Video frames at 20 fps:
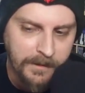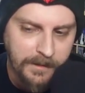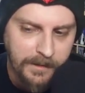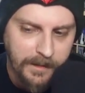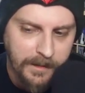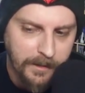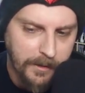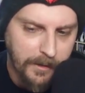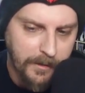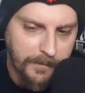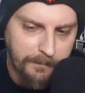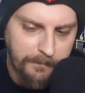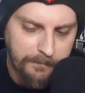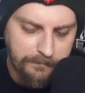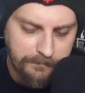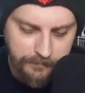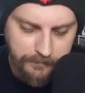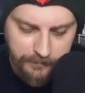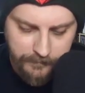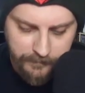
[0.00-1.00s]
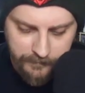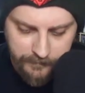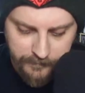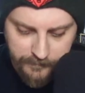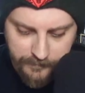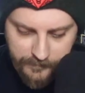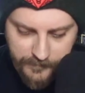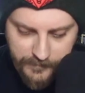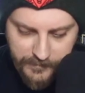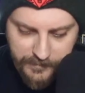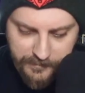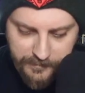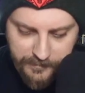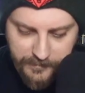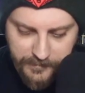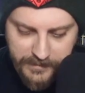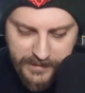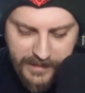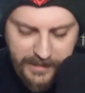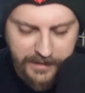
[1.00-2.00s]
And
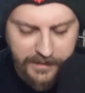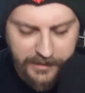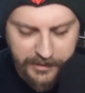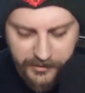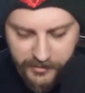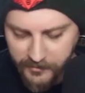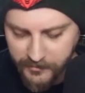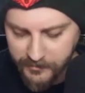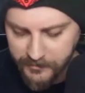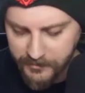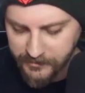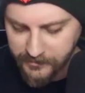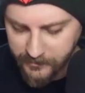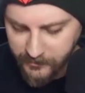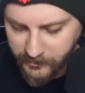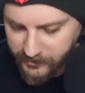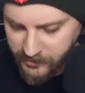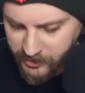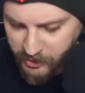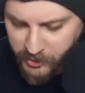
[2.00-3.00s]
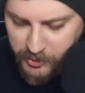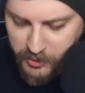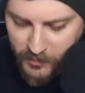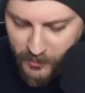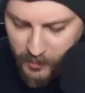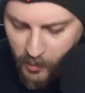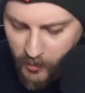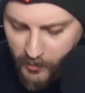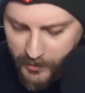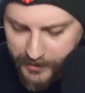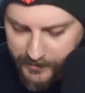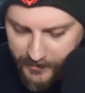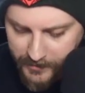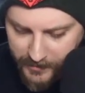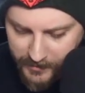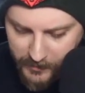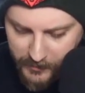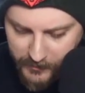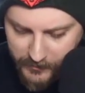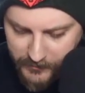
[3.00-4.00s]
to your point
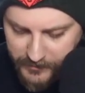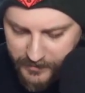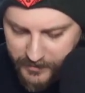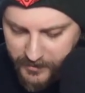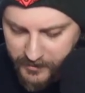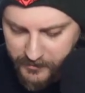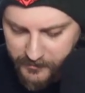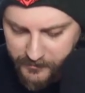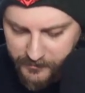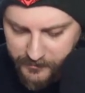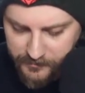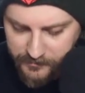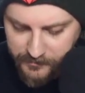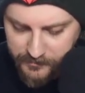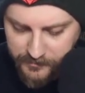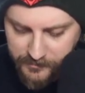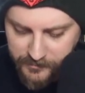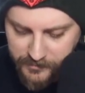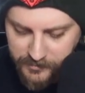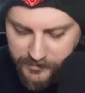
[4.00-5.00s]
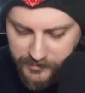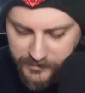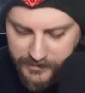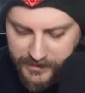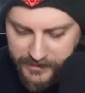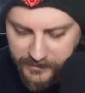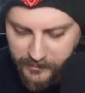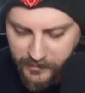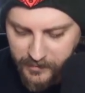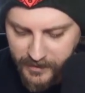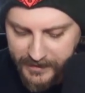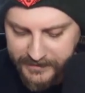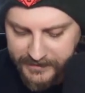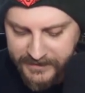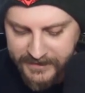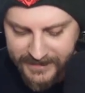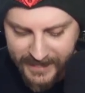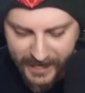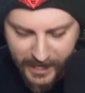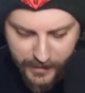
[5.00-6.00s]
of it's
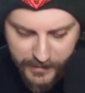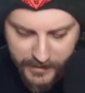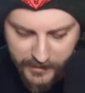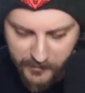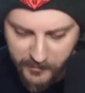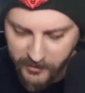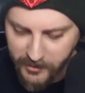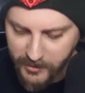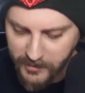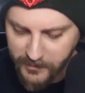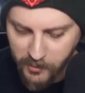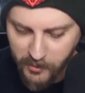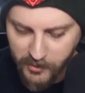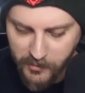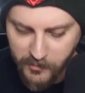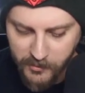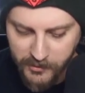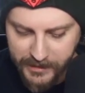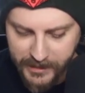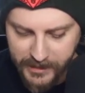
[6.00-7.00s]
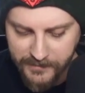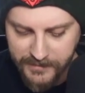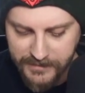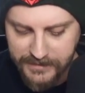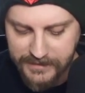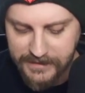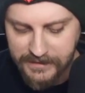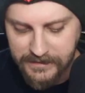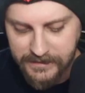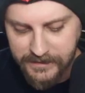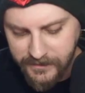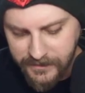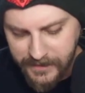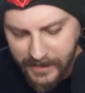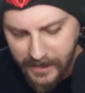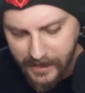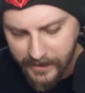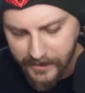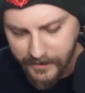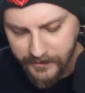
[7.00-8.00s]
sad that we're at a point where games need
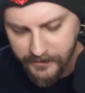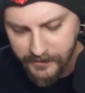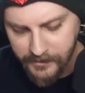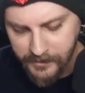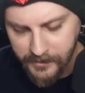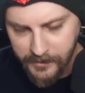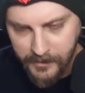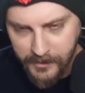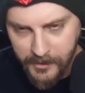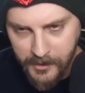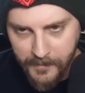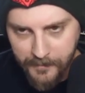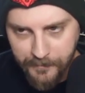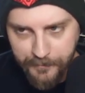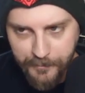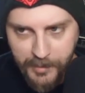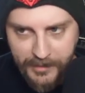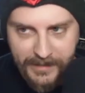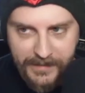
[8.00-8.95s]
that, but